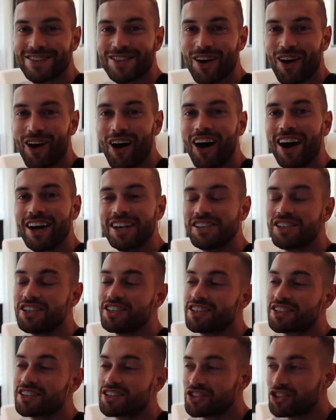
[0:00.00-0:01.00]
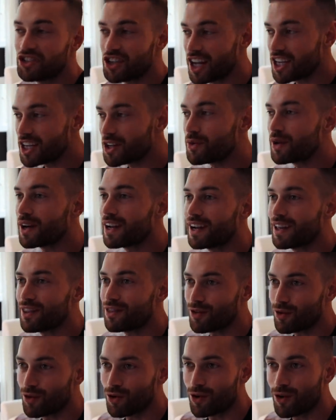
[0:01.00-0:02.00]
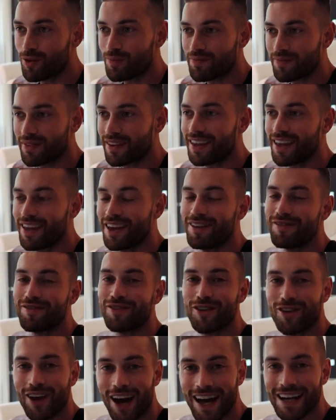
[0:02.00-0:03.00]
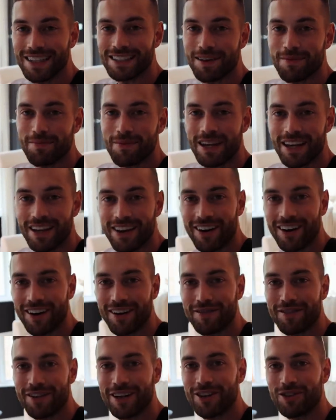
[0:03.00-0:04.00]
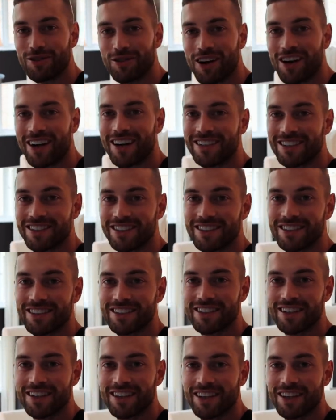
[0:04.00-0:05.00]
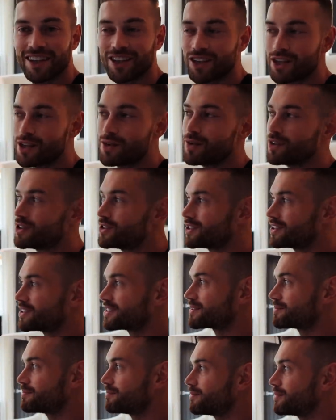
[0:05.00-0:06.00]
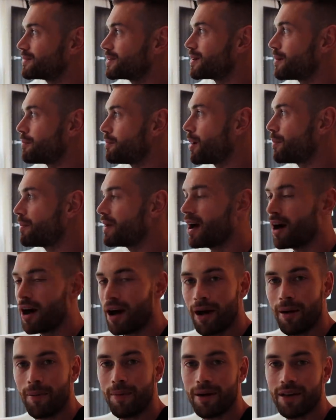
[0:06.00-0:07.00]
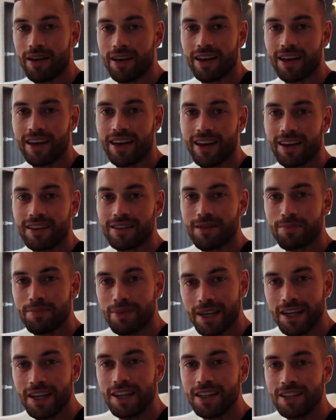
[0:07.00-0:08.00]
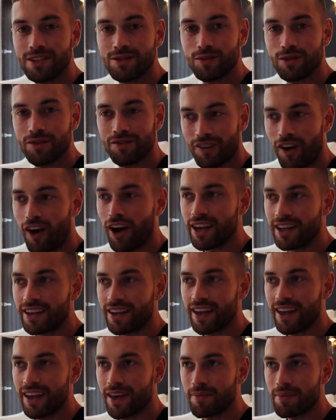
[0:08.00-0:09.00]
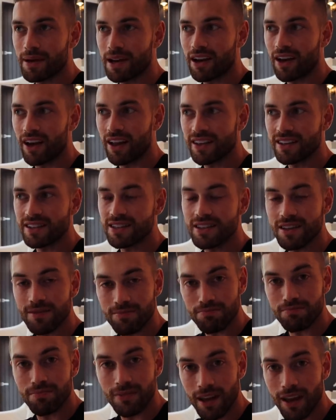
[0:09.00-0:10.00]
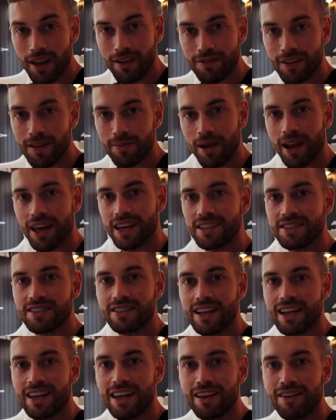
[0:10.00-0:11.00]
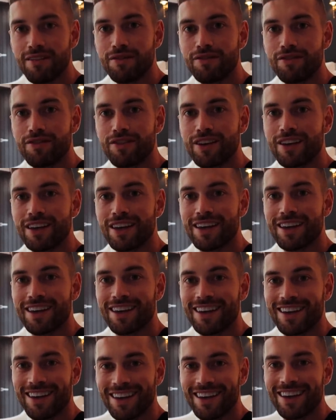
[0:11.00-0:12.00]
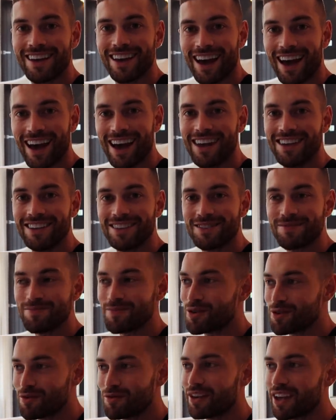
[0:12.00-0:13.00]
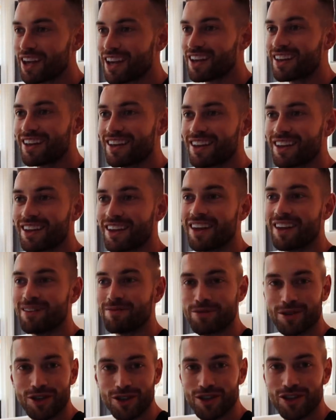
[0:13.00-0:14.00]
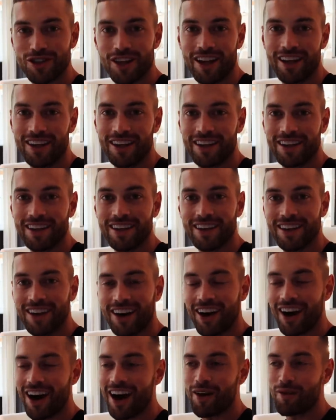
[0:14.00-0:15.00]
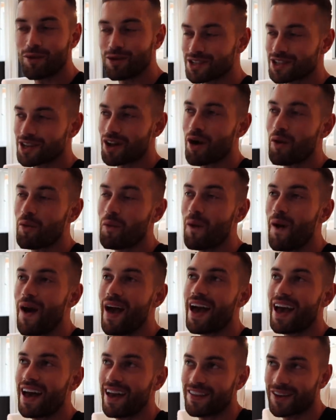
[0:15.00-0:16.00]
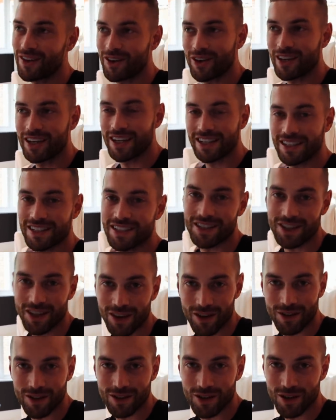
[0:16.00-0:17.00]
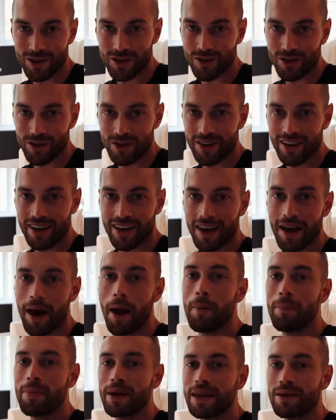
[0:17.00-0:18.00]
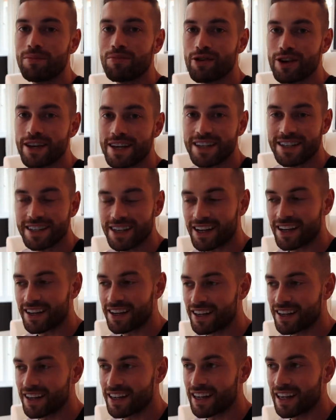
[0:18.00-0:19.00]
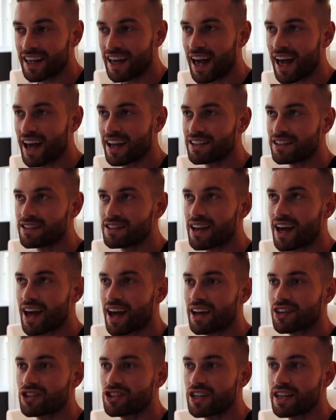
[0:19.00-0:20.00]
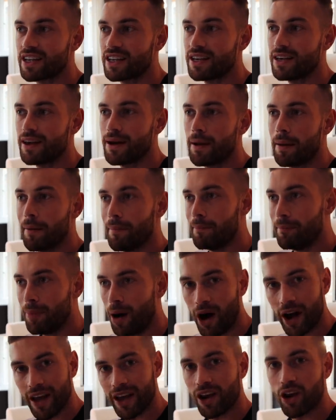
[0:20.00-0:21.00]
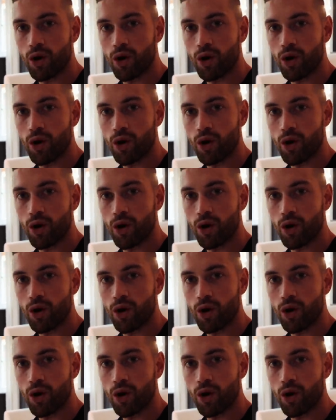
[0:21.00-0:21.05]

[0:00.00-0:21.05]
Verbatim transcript: So I genuinely thought if you had a beehive in your garden, you would just pop it up, the bees would find it and be like, this is a lovely place to live. The banging gaff. And move in and produce honey. I wasn't aware that you needed to go to a bee breeder and actually buy a